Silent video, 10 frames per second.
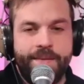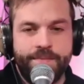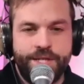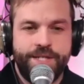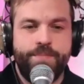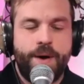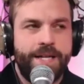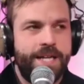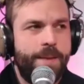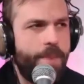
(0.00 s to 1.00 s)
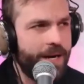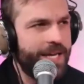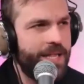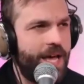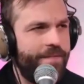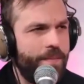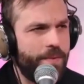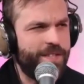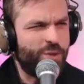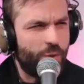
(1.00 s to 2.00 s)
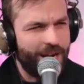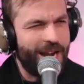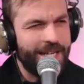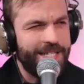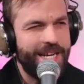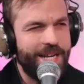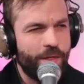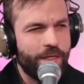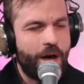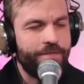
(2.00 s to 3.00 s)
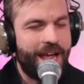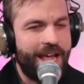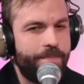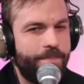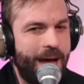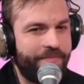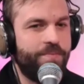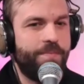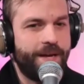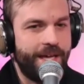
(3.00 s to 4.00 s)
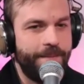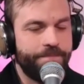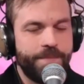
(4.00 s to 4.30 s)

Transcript: She's bought a Bunkie Life, I believe it's a 2019 with loft and a bathroom bunkie.